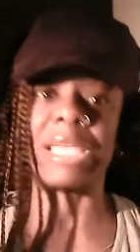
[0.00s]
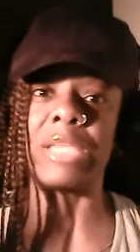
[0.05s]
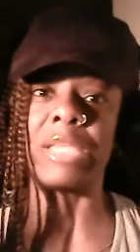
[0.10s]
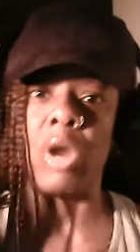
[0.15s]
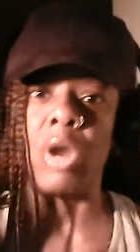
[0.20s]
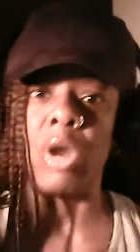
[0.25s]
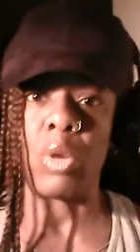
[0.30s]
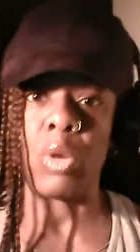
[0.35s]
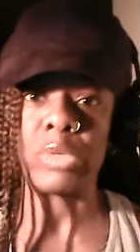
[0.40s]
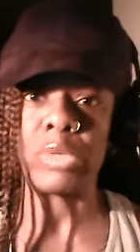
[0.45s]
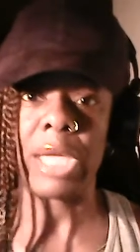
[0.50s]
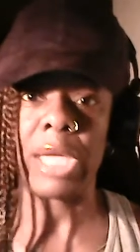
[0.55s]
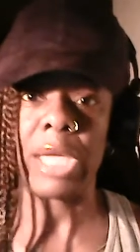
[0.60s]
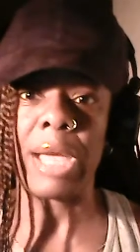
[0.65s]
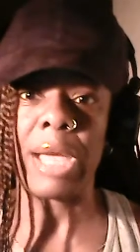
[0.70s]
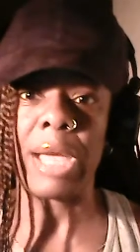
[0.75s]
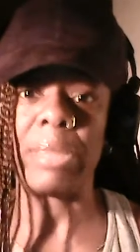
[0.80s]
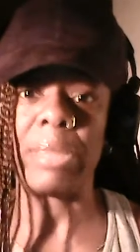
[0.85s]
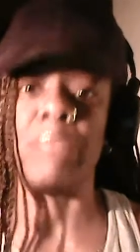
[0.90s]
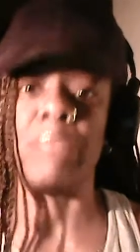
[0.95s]
the whole
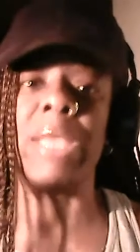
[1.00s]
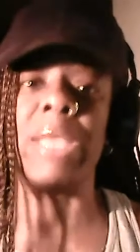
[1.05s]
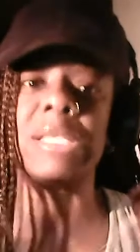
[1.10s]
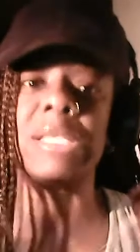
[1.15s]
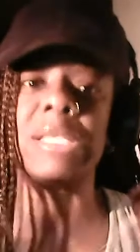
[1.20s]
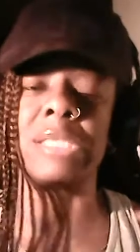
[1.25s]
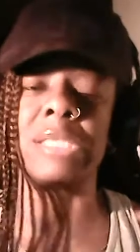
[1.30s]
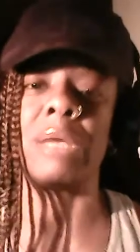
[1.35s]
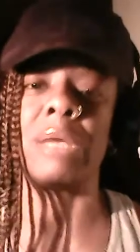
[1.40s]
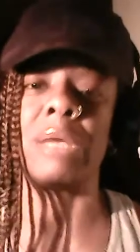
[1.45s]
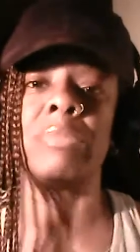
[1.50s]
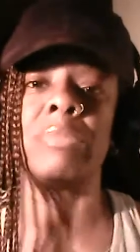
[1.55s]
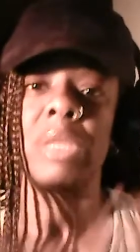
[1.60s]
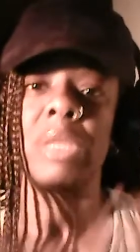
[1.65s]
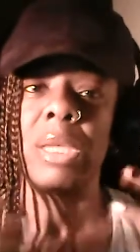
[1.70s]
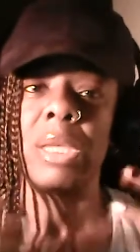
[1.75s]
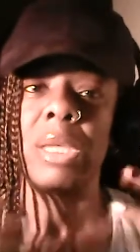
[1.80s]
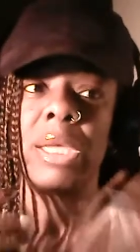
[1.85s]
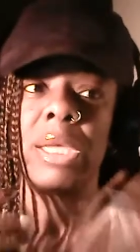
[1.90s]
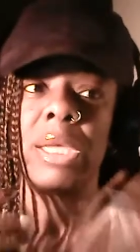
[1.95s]
time. It makes them,
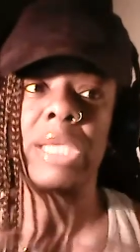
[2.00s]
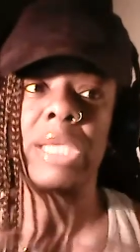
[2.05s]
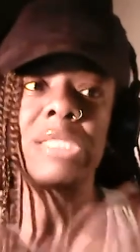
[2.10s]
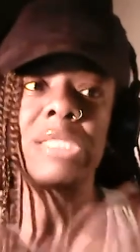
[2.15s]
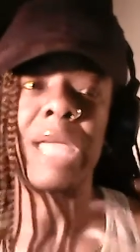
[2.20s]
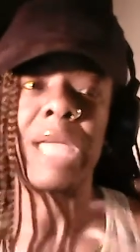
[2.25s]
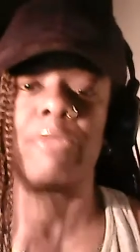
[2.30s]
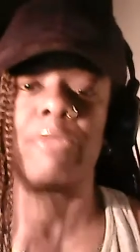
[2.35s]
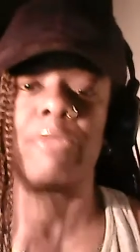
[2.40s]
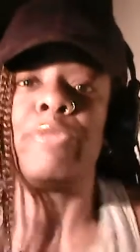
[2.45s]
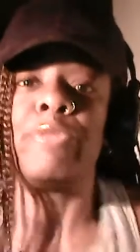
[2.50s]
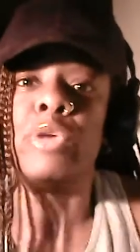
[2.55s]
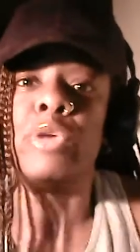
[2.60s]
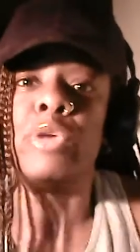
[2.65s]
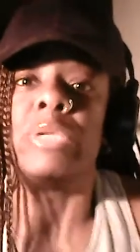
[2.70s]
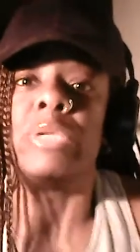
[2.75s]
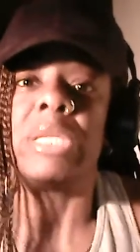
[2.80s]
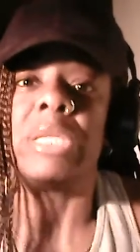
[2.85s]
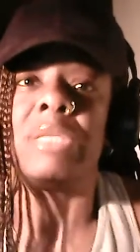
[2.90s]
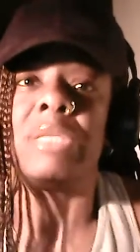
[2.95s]
it's like
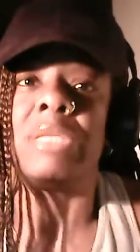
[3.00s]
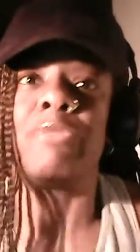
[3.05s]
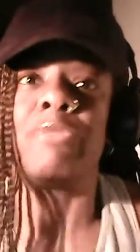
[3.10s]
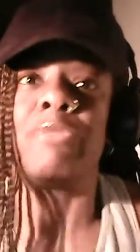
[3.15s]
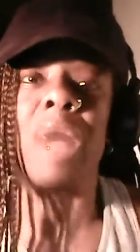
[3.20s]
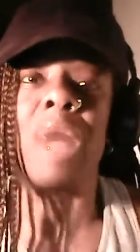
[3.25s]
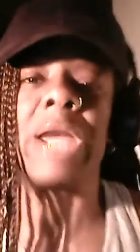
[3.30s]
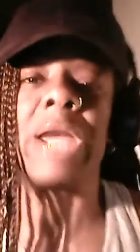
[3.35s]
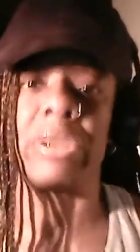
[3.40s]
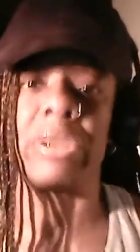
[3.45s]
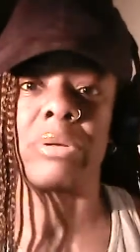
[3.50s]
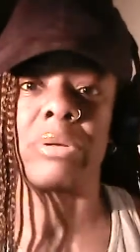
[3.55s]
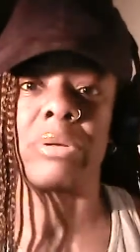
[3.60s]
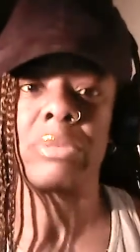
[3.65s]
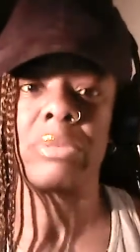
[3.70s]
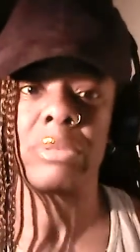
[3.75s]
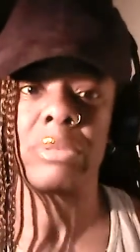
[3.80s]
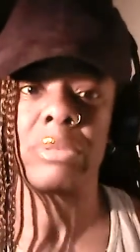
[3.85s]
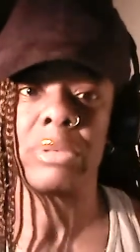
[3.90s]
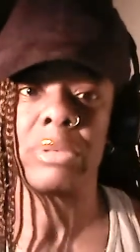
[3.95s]
fueling the fire.
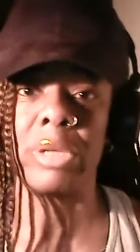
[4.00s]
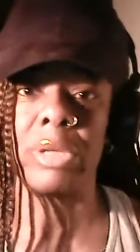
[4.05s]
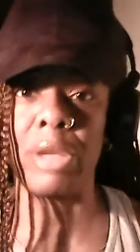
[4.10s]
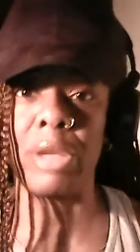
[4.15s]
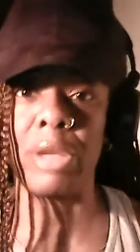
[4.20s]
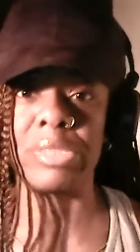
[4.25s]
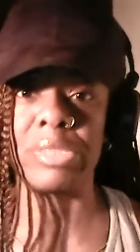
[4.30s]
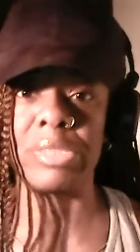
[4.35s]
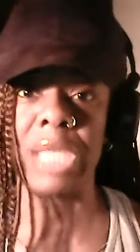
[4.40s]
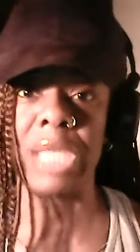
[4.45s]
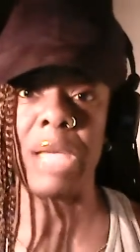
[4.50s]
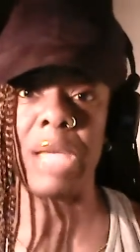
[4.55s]
You know what I'm saying?